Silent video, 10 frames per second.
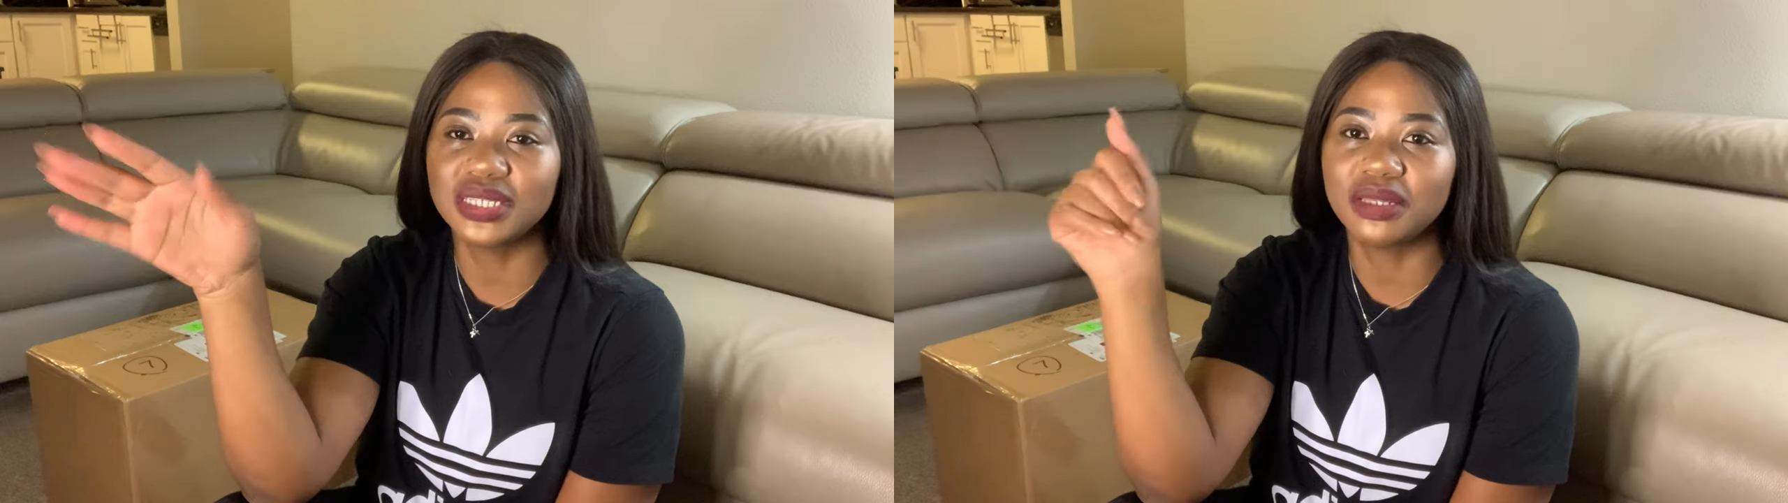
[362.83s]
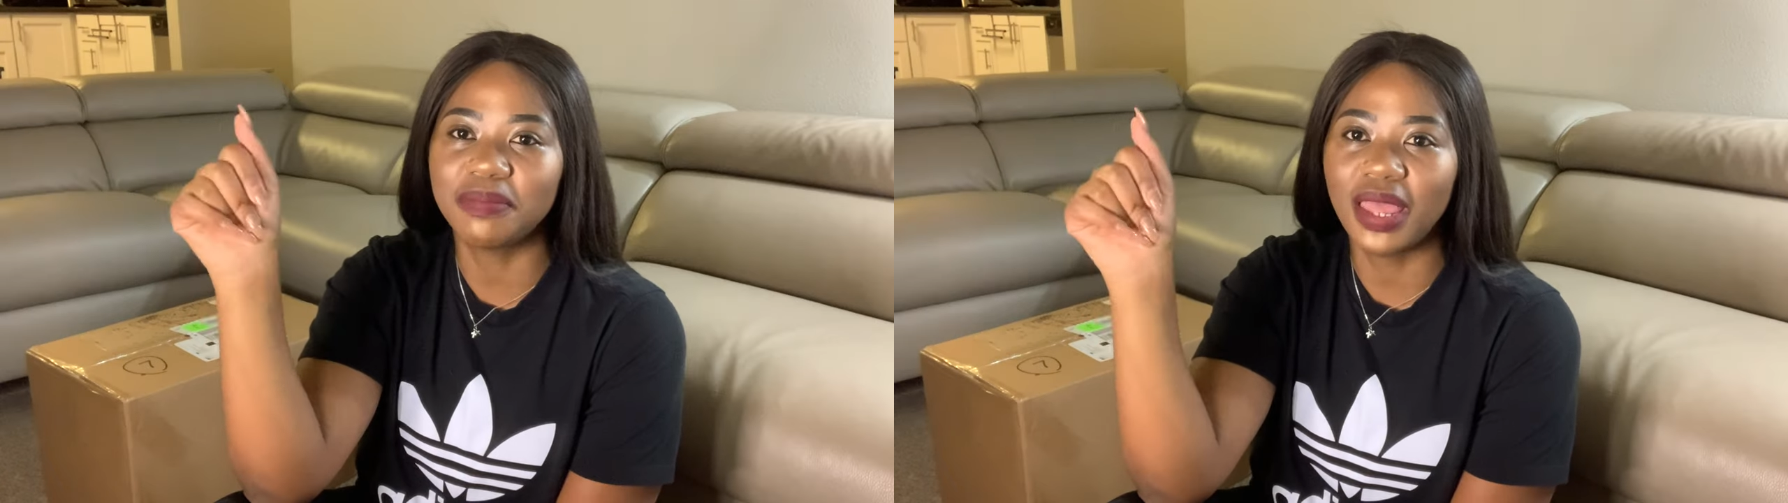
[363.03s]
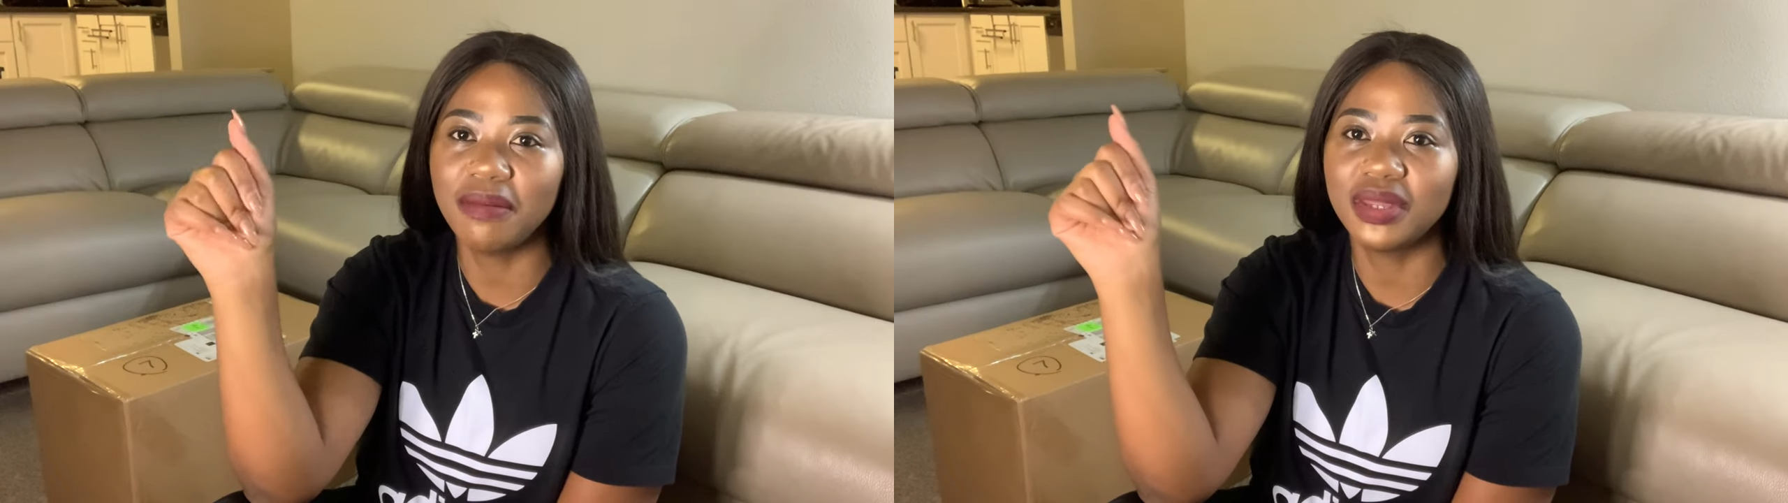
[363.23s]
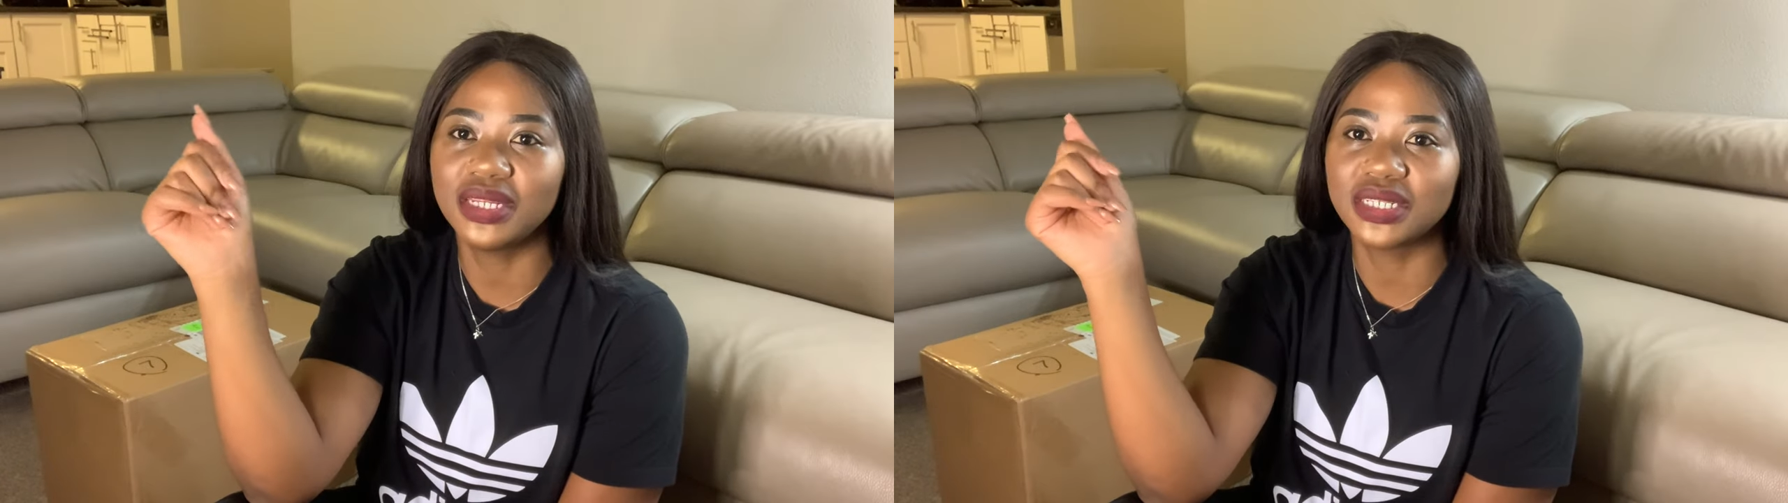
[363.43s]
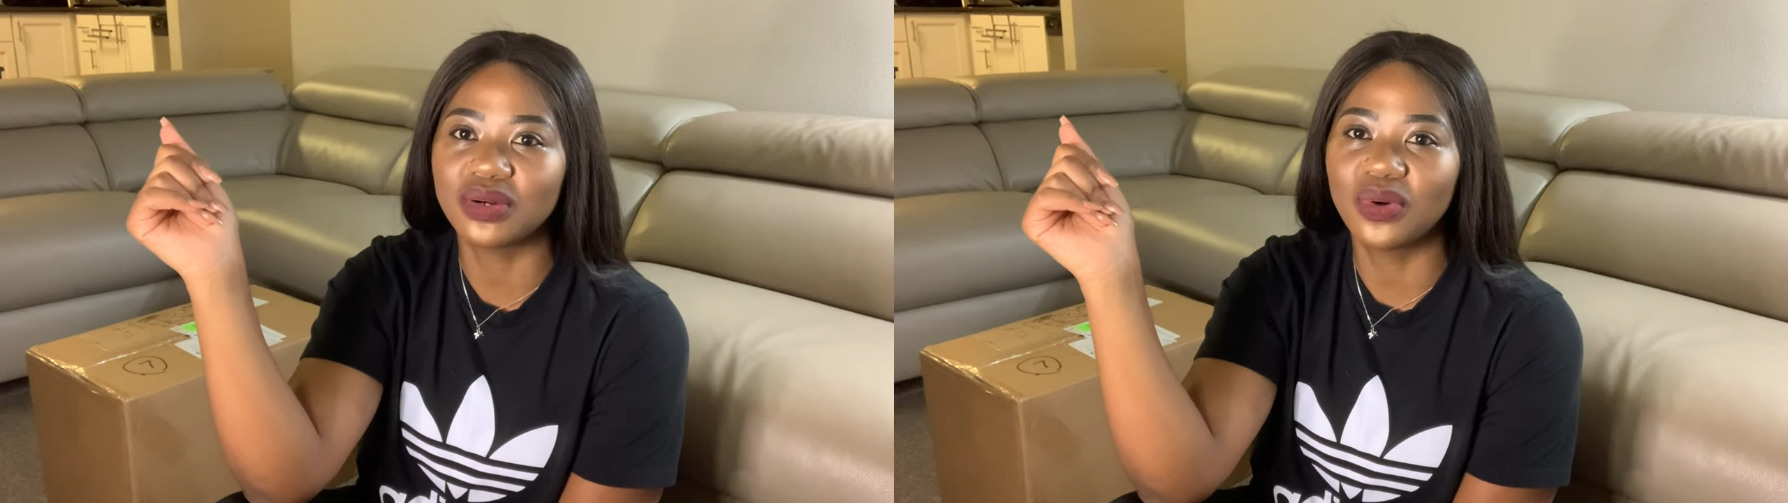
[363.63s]
the
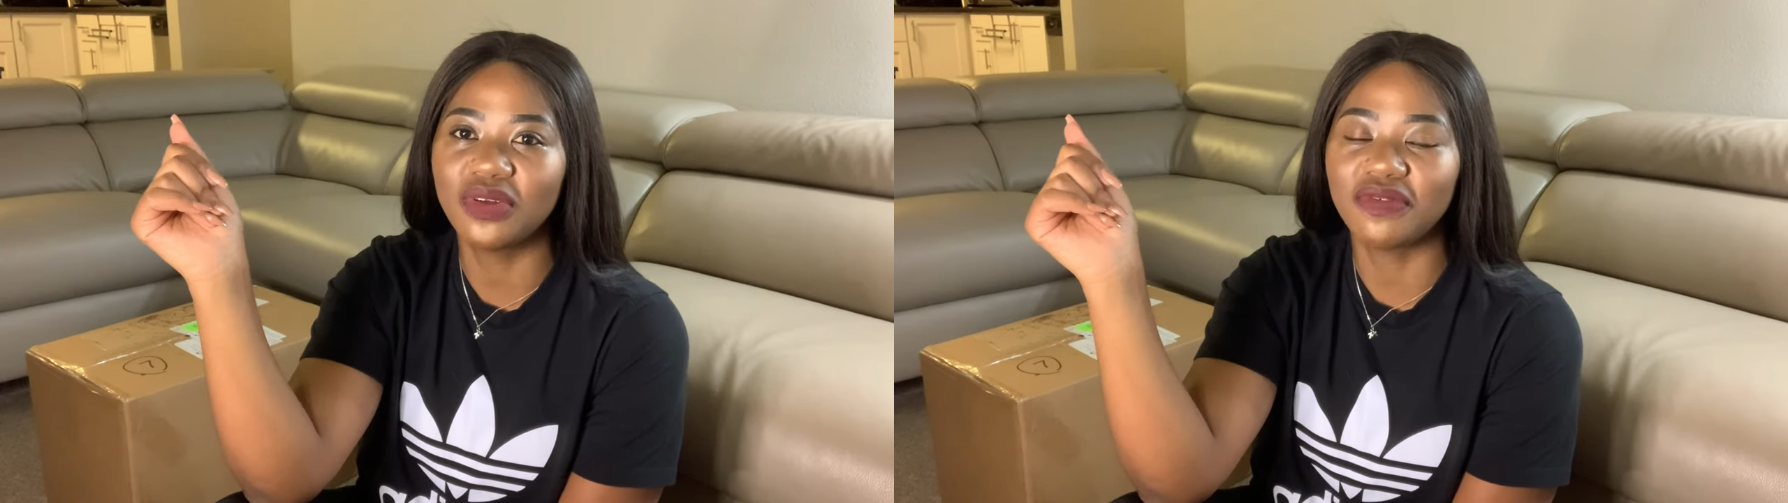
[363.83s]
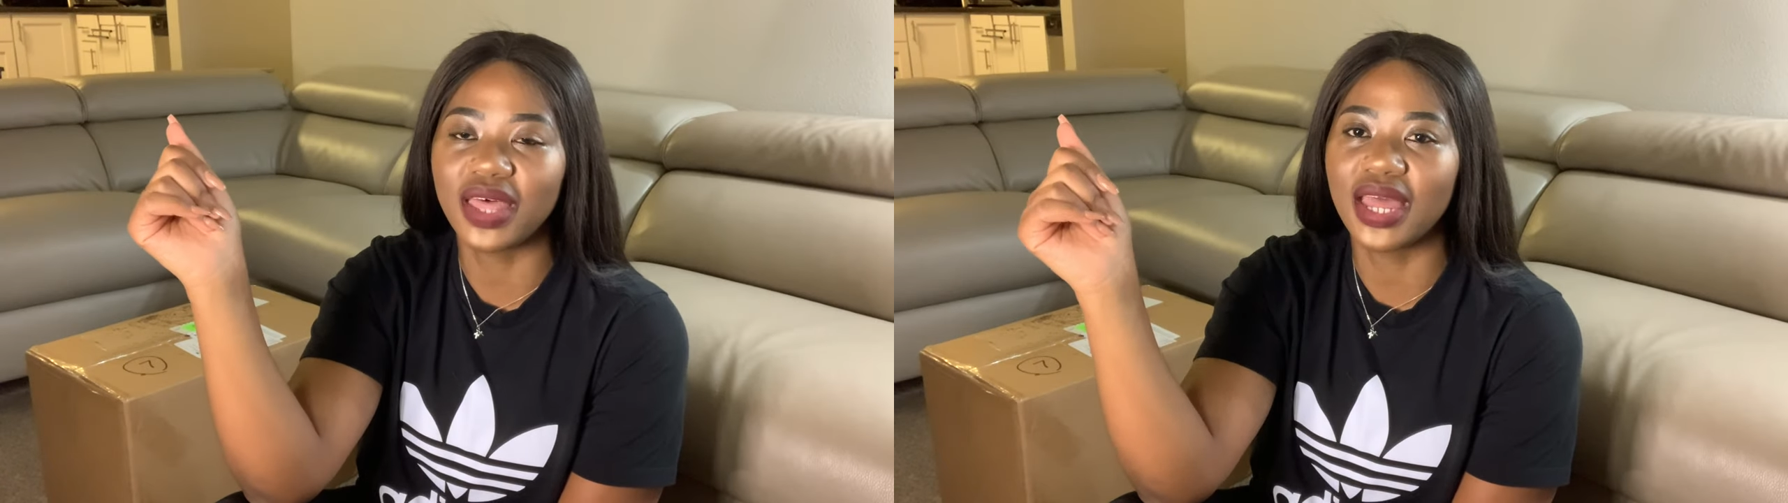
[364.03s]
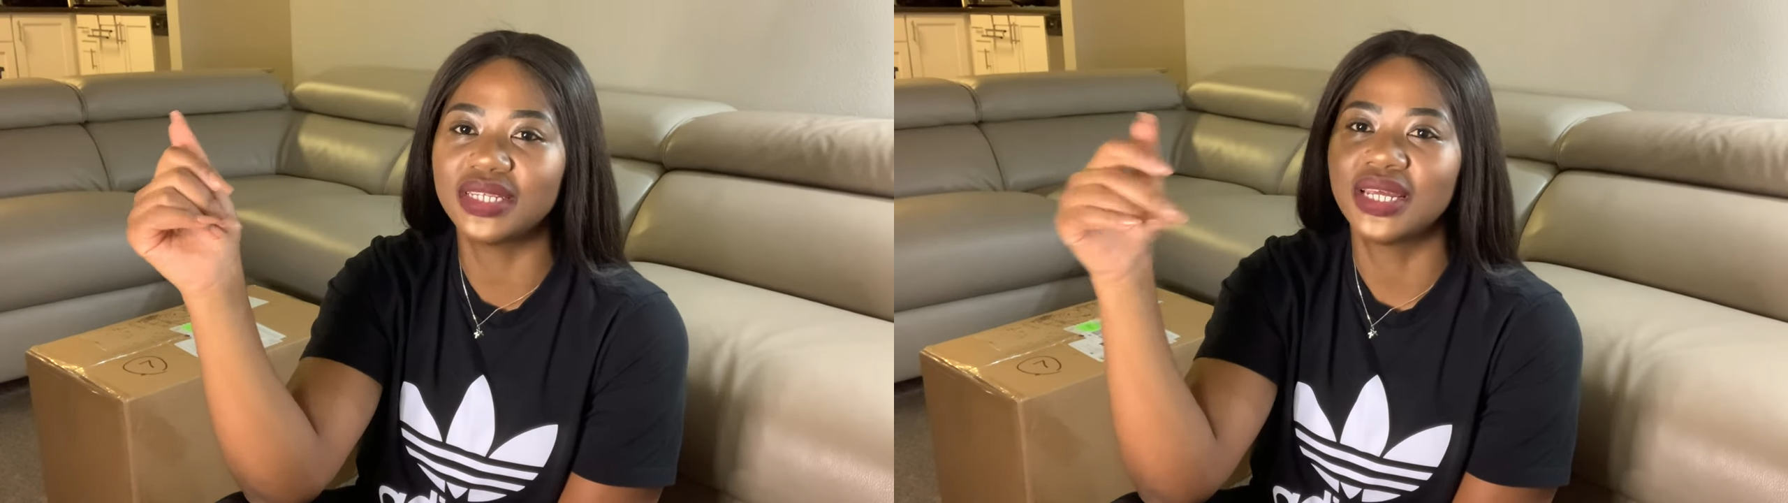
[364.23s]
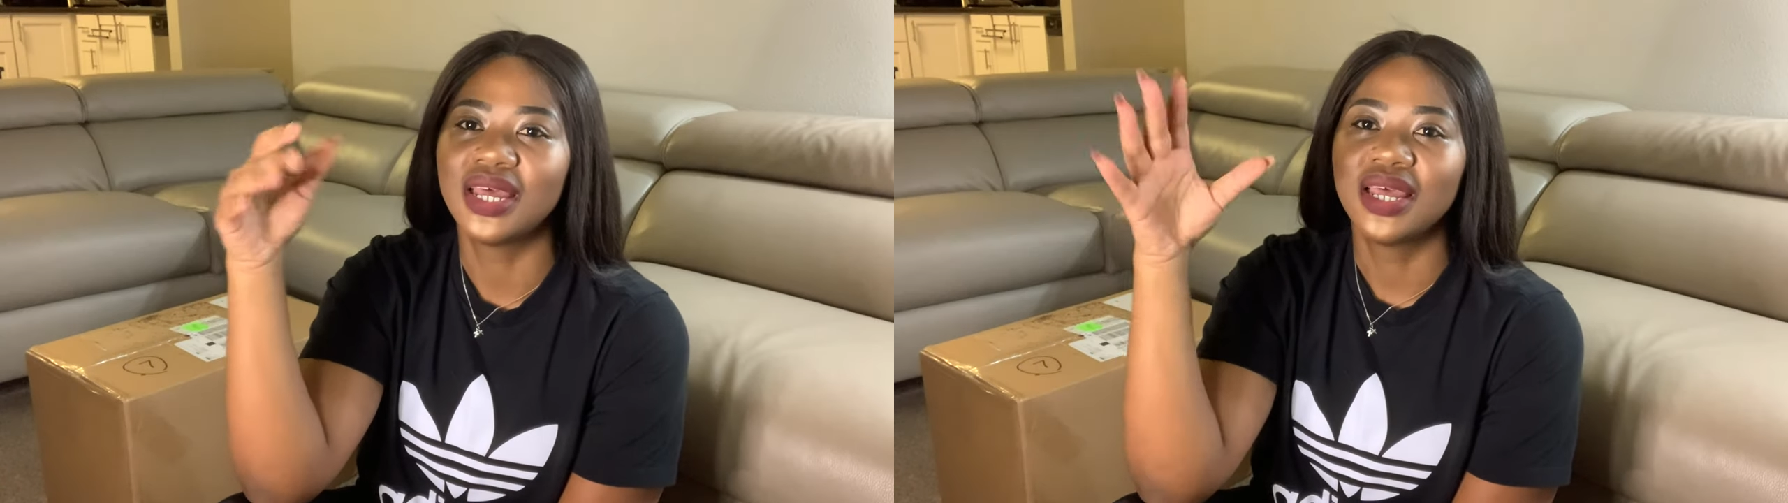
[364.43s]
payment and all of that,